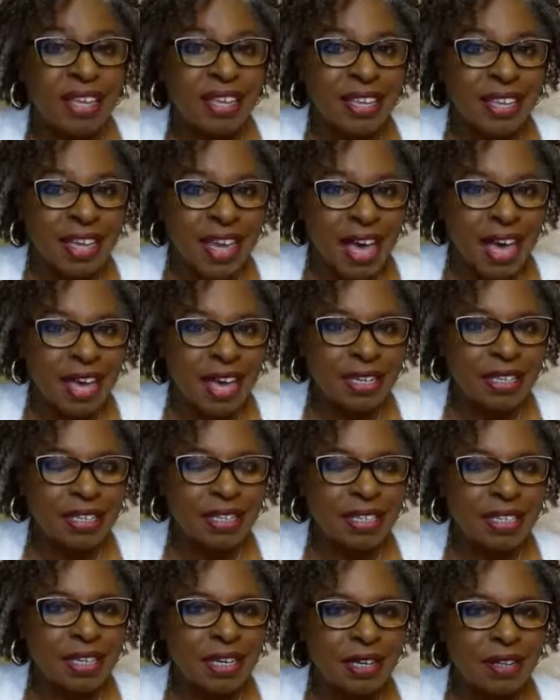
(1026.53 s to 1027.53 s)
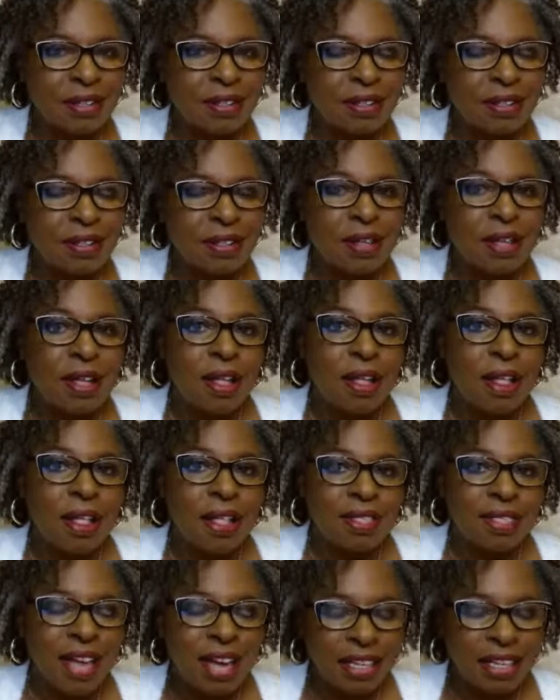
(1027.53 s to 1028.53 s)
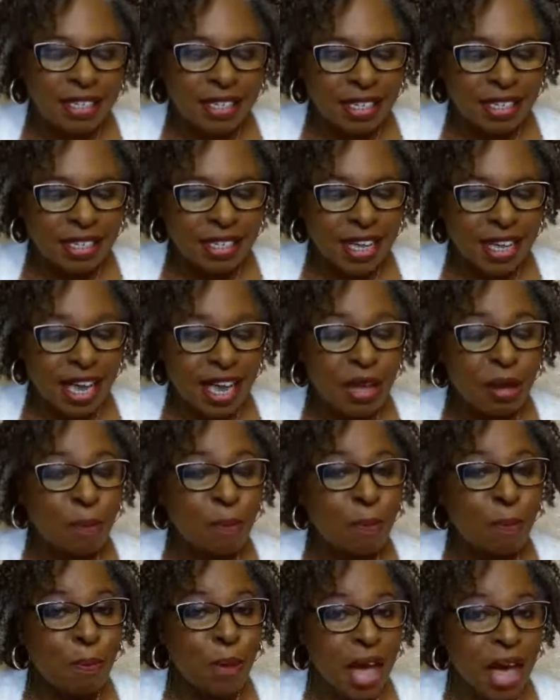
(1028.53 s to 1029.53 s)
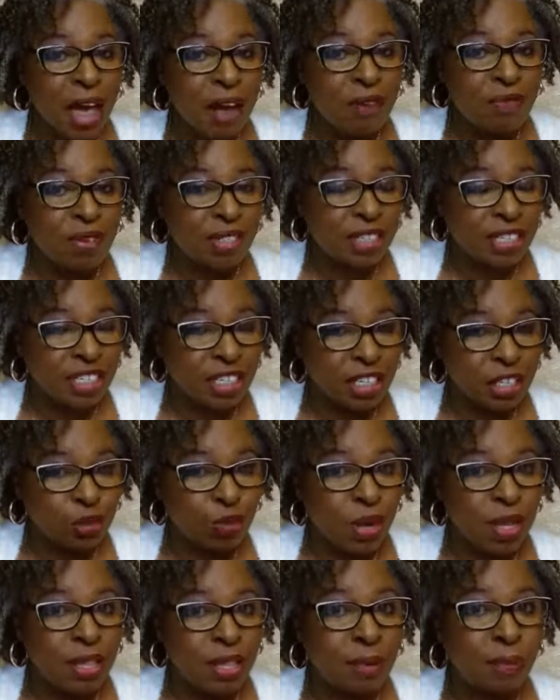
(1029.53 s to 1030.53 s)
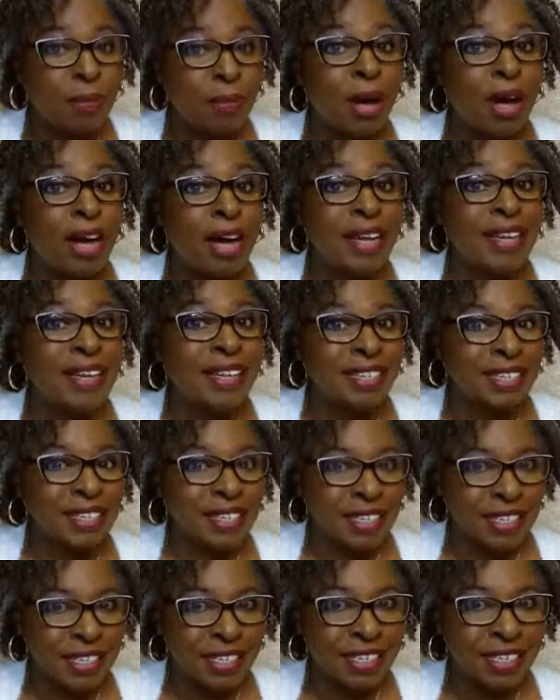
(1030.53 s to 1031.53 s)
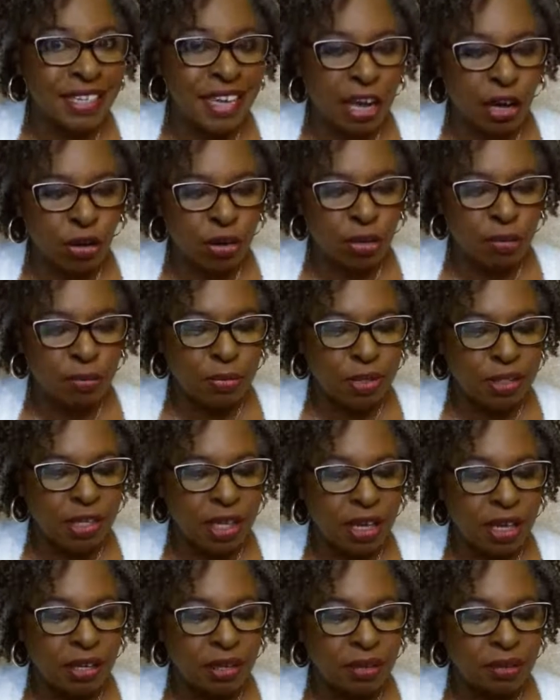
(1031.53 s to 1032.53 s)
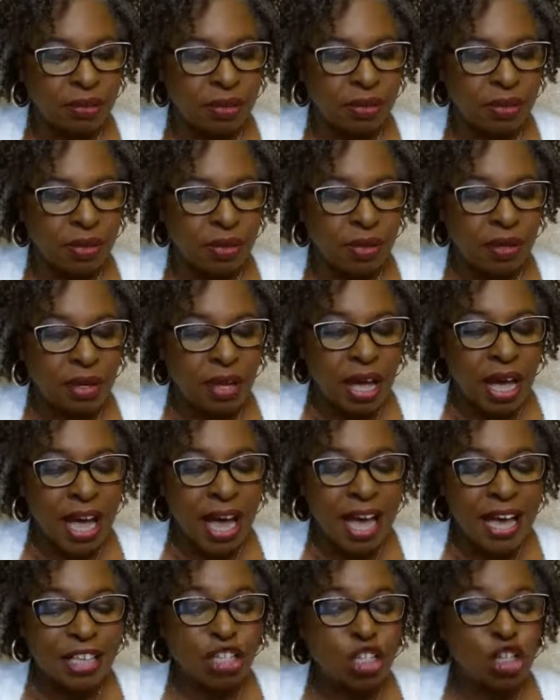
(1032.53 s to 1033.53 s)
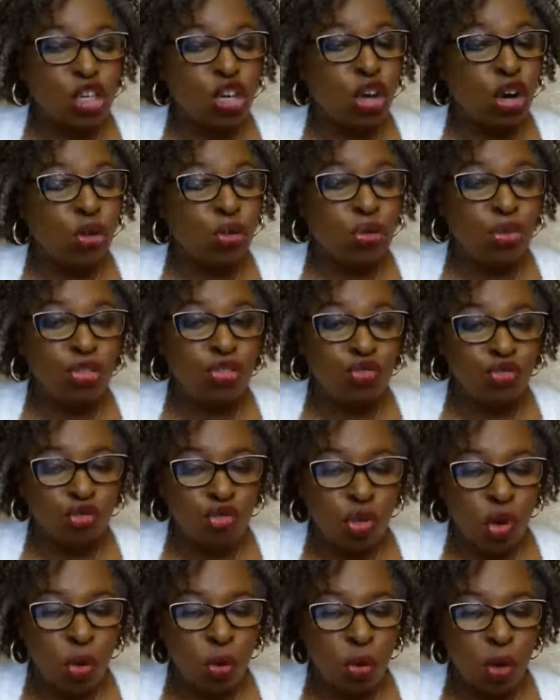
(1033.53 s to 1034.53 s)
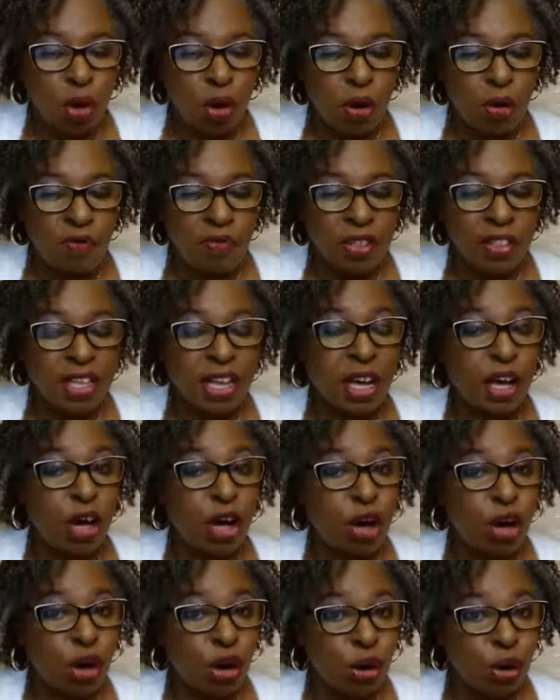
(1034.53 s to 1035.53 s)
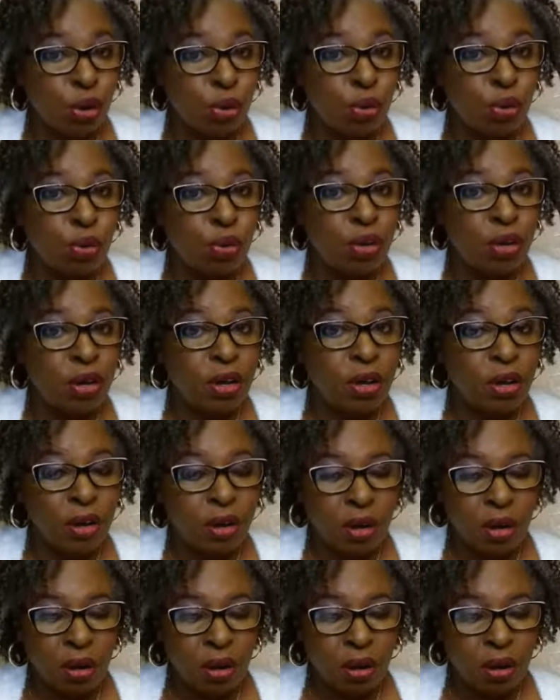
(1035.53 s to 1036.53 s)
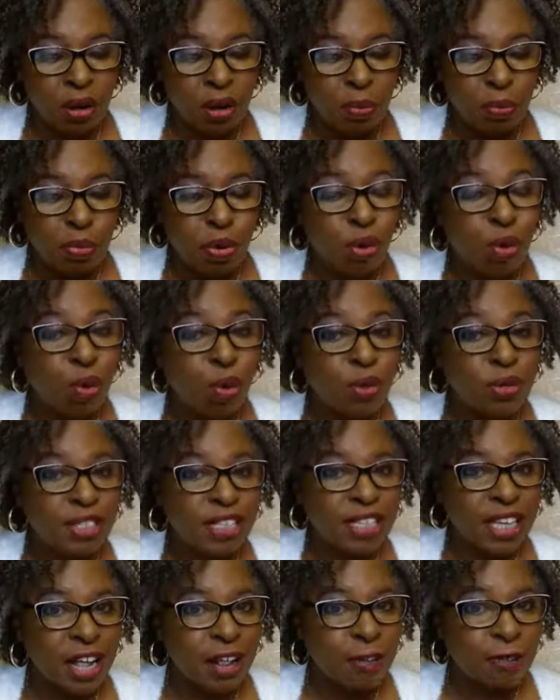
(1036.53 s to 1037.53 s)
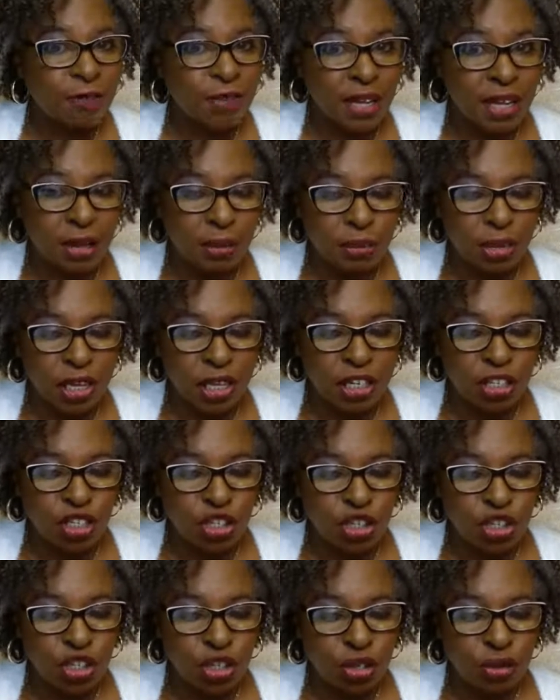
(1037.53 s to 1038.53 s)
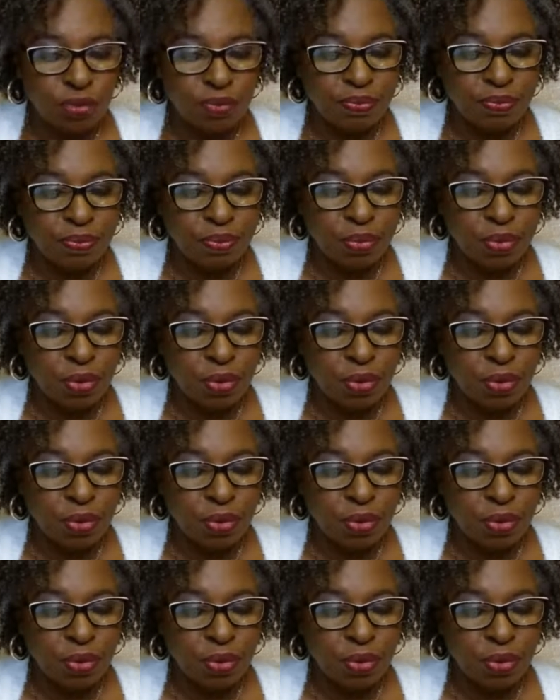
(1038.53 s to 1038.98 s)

Yet, that same parent, this is where the mindlessness now comes in, has no control over their own poor self-image